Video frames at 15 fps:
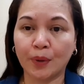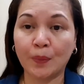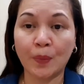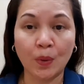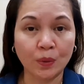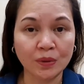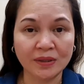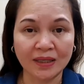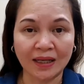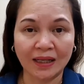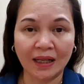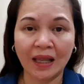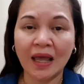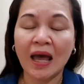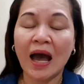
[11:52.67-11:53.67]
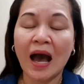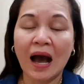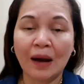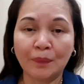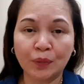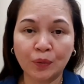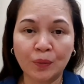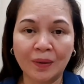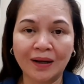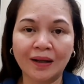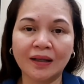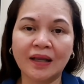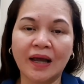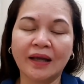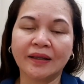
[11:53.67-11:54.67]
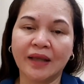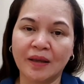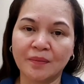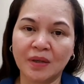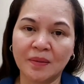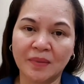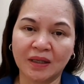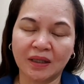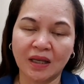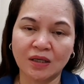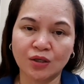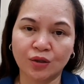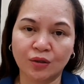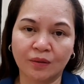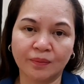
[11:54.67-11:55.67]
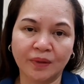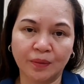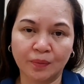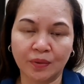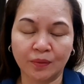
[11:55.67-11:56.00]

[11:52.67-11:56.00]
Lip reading: proposal approval and the implementation of the